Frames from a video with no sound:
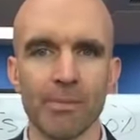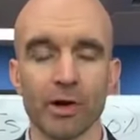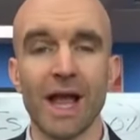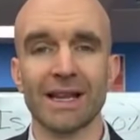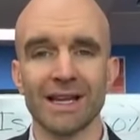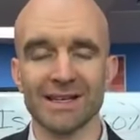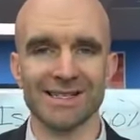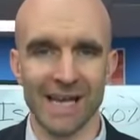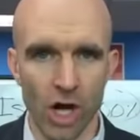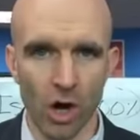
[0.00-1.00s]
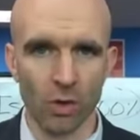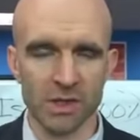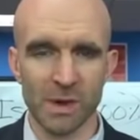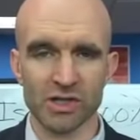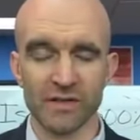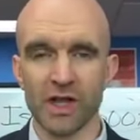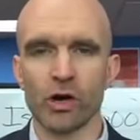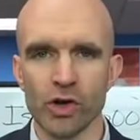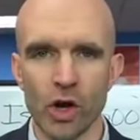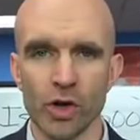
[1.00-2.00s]
they're likely going to say no, especially if they
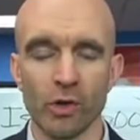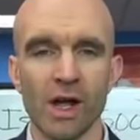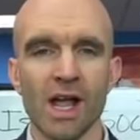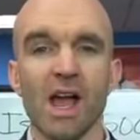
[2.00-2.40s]
don't know you.